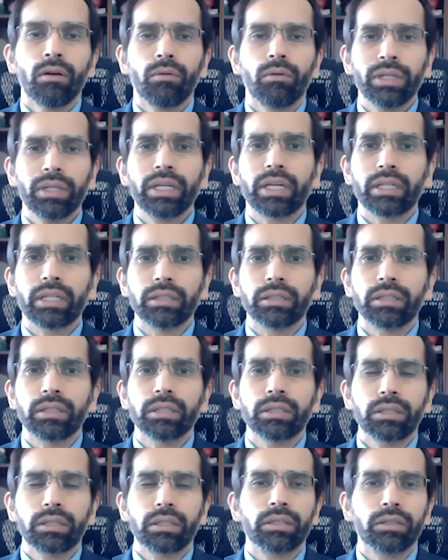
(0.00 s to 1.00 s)
Really a
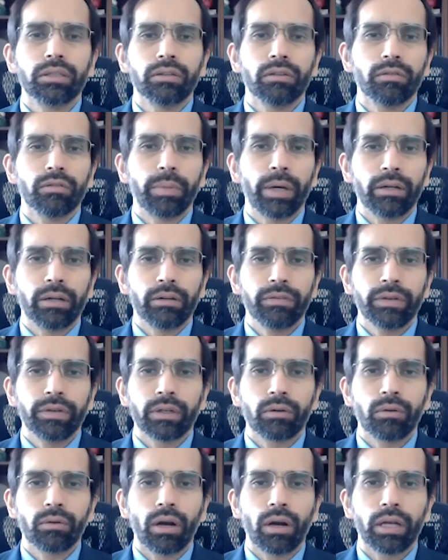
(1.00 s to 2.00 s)
consistency of benefit
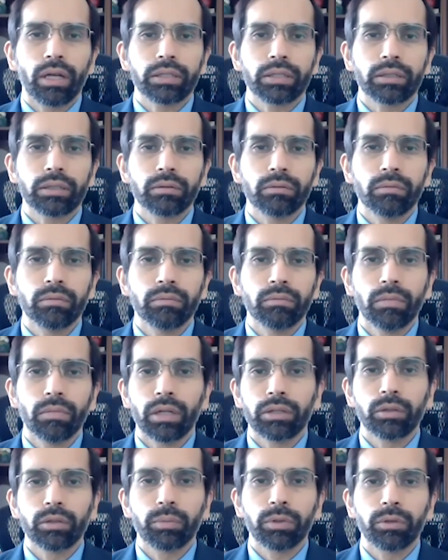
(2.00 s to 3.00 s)
across
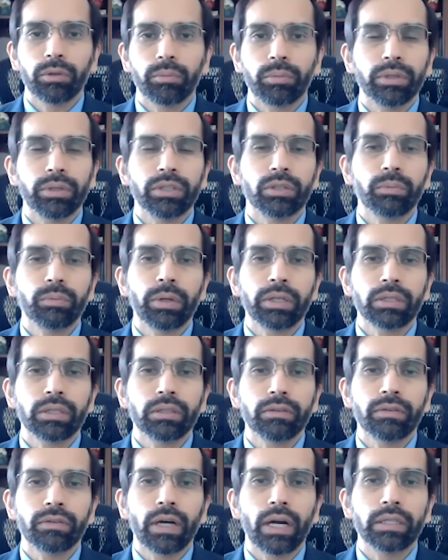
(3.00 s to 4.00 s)
multiple
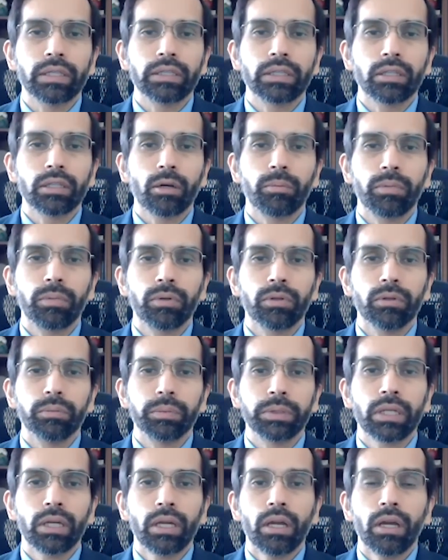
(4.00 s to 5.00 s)
pre-specified
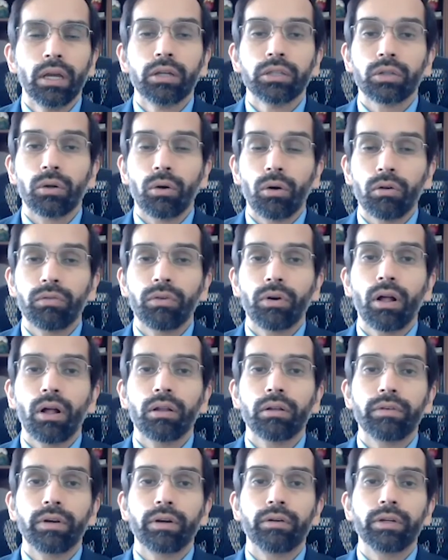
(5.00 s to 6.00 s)
subgroups. So
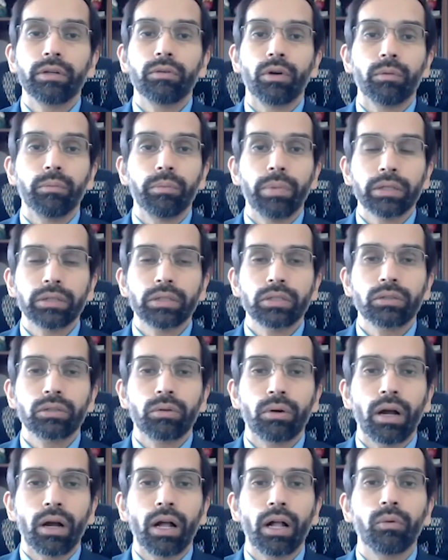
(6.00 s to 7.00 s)
overall, a very robust
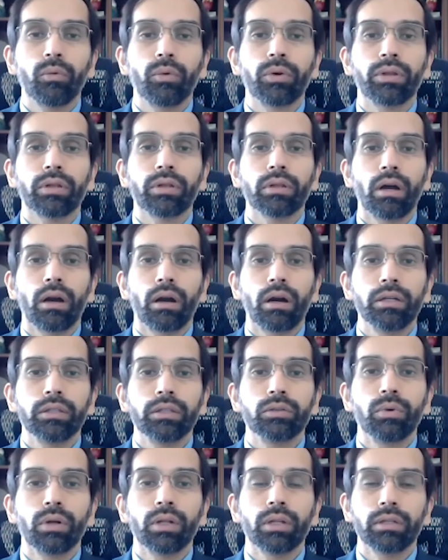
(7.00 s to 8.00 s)
trial with
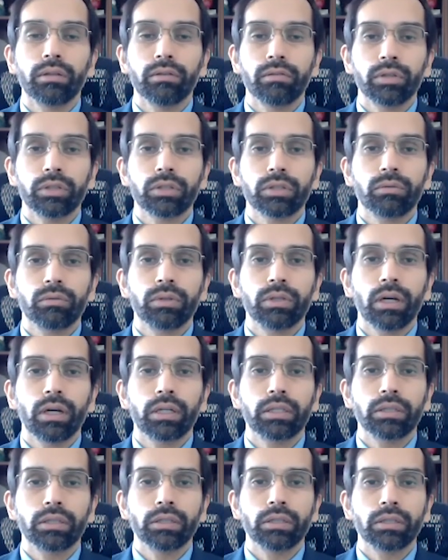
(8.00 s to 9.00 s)
large relative risk
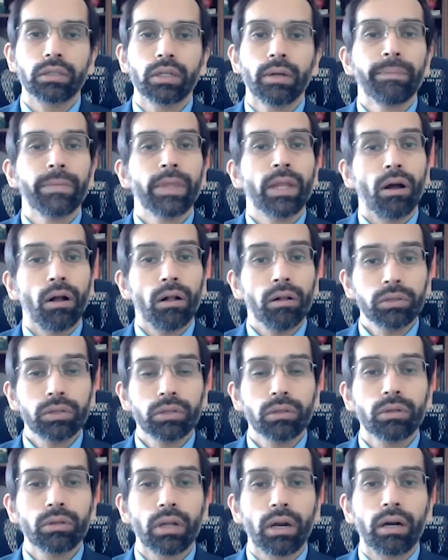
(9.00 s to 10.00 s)
reductions,
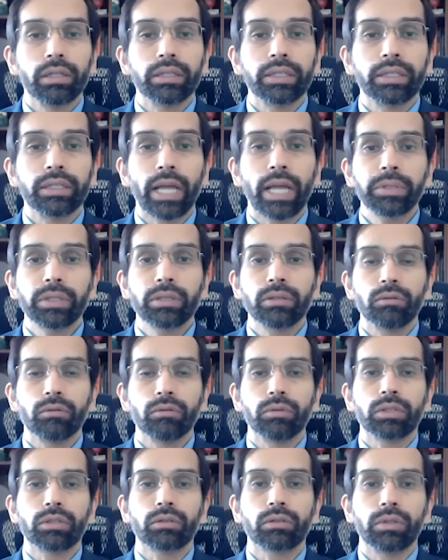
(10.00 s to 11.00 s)
also large absolute
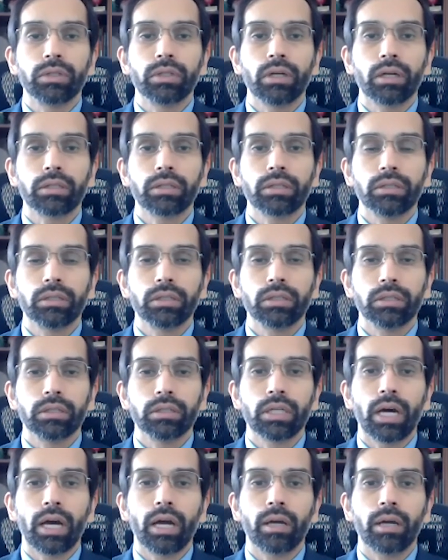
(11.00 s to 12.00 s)
risk reductions in
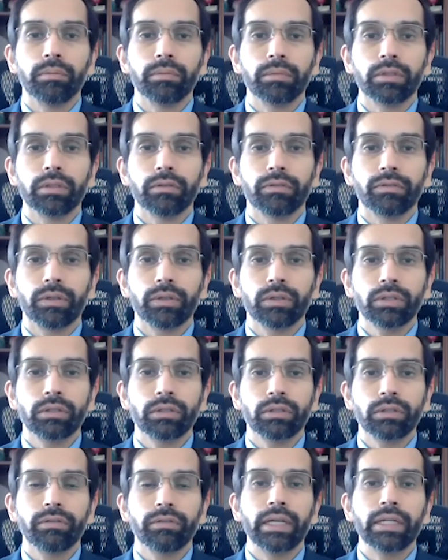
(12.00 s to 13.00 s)
time to
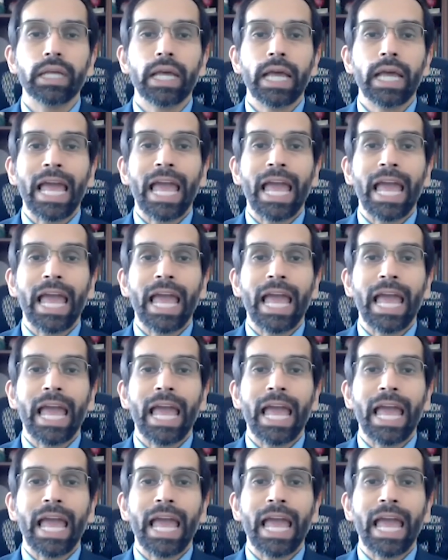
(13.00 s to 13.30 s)
first event.